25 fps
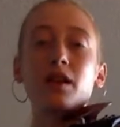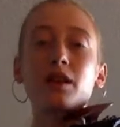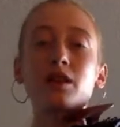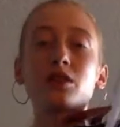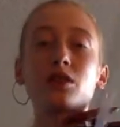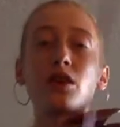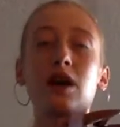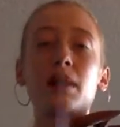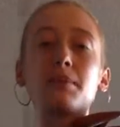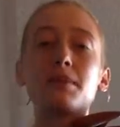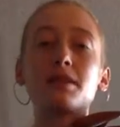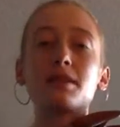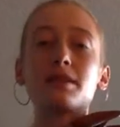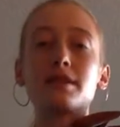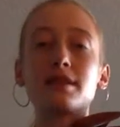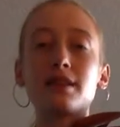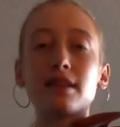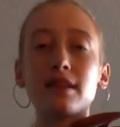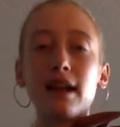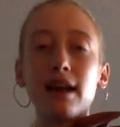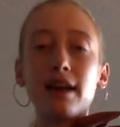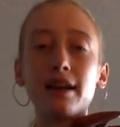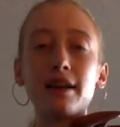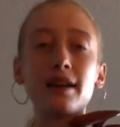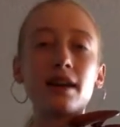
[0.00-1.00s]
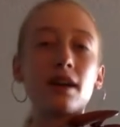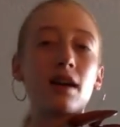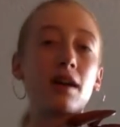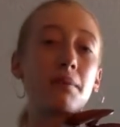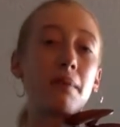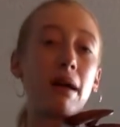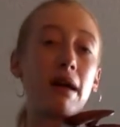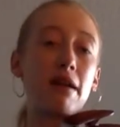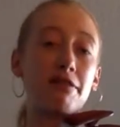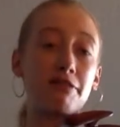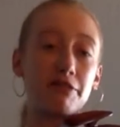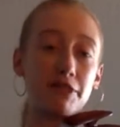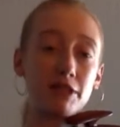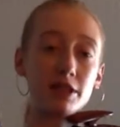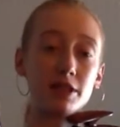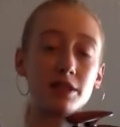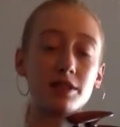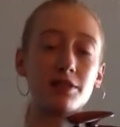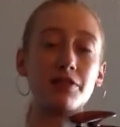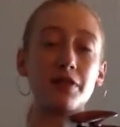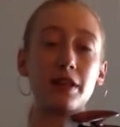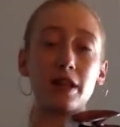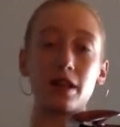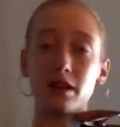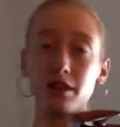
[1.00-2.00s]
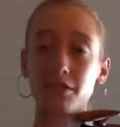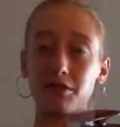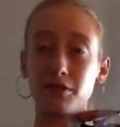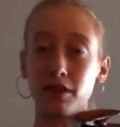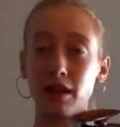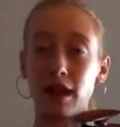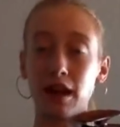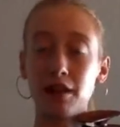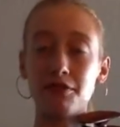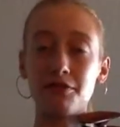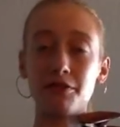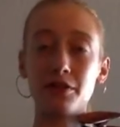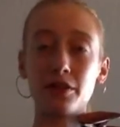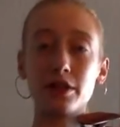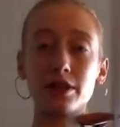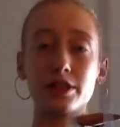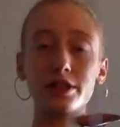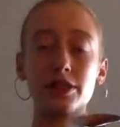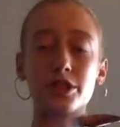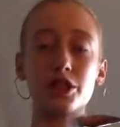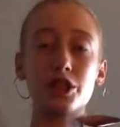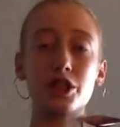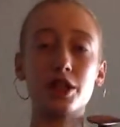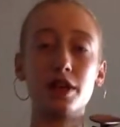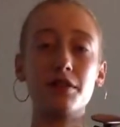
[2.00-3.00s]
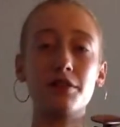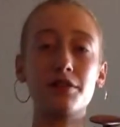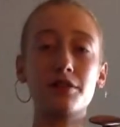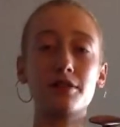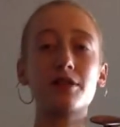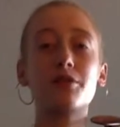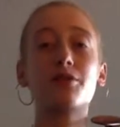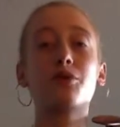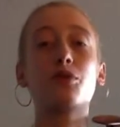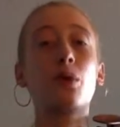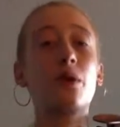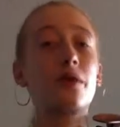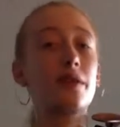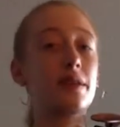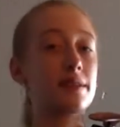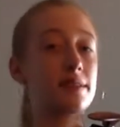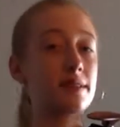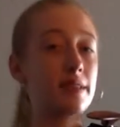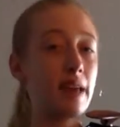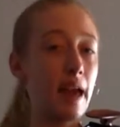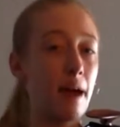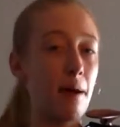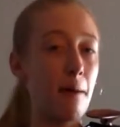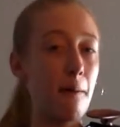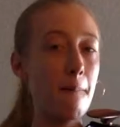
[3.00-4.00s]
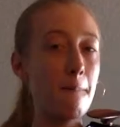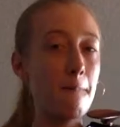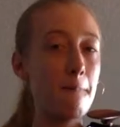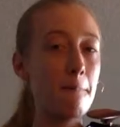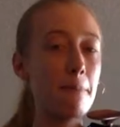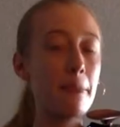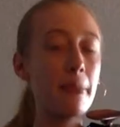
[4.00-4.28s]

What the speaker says: So I'm sliding on my 1st finger for that 1st shift for the scale.